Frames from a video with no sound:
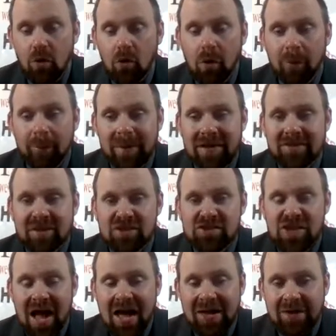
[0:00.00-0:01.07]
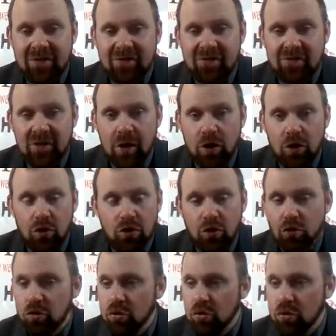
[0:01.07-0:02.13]
will beat the Giants,
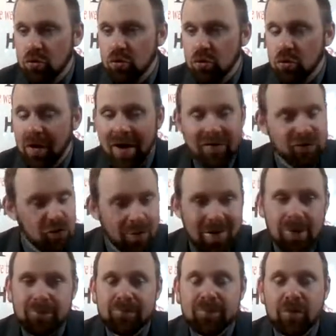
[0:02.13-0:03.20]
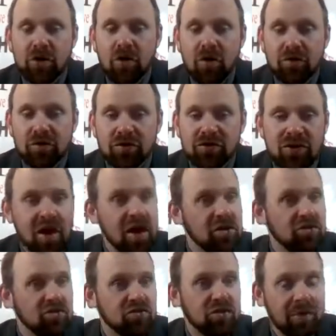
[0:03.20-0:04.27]
who will have too many turnovers,
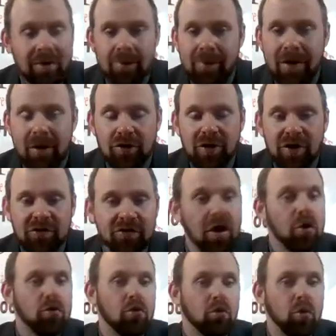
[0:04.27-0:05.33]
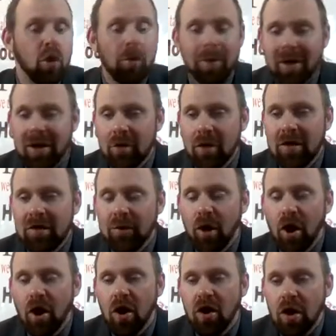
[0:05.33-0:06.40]
too many penalties, won't be able to run the
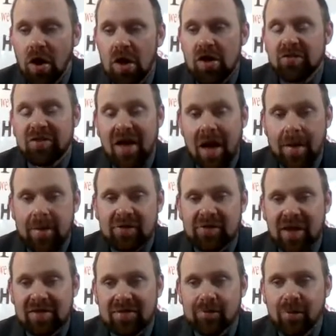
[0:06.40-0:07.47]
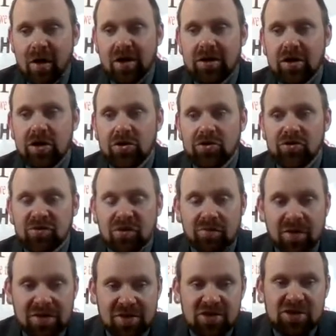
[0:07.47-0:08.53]
ball. So I'm going to take the Buccaneers to
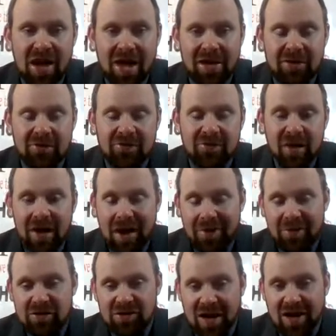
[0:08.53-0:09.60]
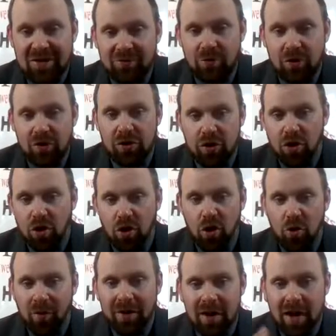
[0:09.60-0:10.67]
beat the Giants, and the Giants will go to
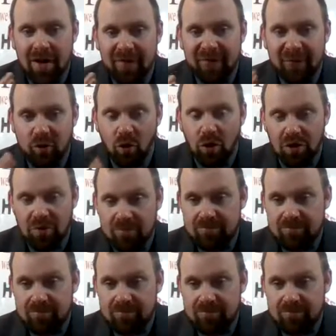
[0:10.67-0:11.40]
0-4.